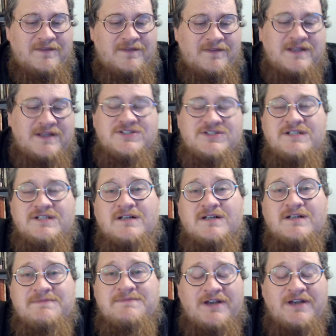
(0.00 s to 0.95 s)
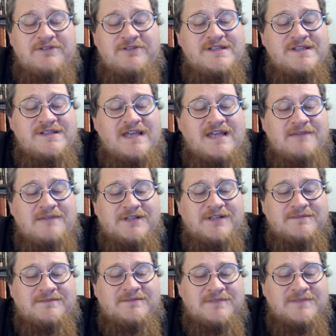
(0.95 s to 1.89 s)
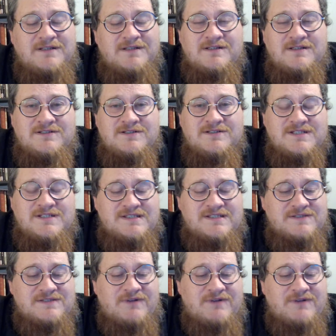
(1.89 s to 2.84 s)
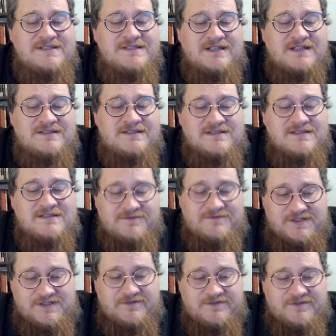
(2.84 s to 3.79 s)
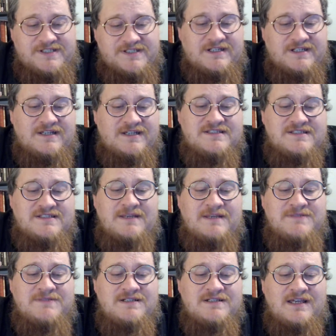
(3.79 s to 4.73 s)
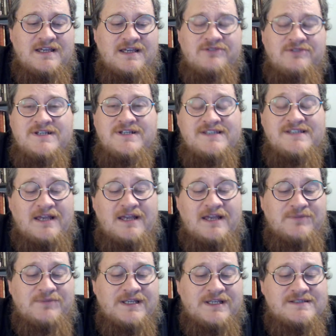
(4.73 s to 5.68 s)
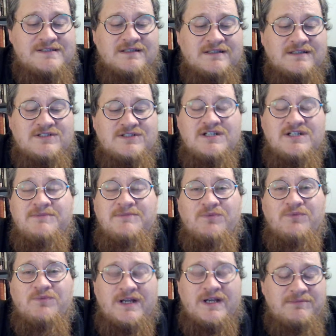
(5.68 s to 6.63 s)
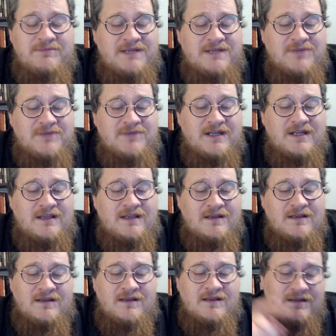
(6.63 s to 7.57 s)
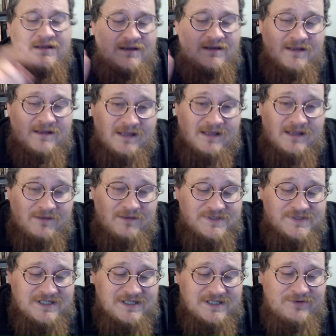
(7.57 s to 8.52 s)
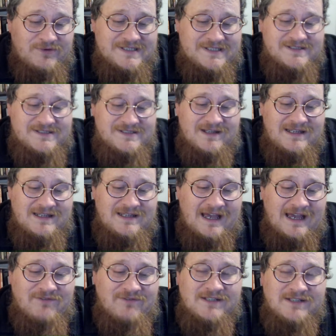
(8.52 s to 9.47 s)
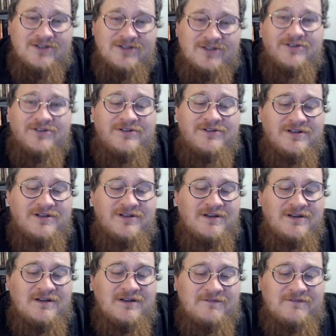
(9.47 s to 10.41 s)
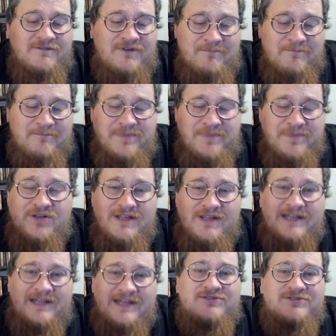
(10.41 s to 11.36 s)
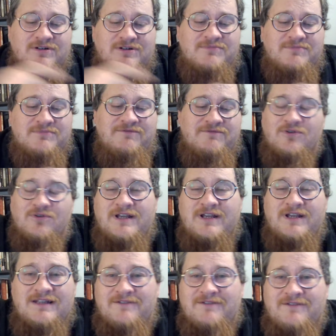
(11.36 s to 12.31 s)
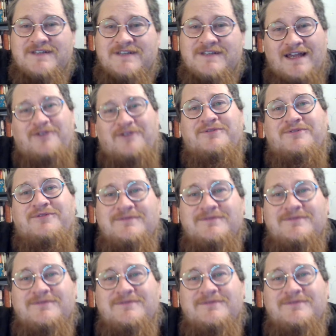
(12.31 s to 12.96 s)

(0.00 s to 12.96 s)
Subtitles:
Then she talks about Henry's gambling. She says residents of Silver City accepted Henry's gambling as a legitimate way to make money. He was a quick study, having learned from Bill Antrim before he left town.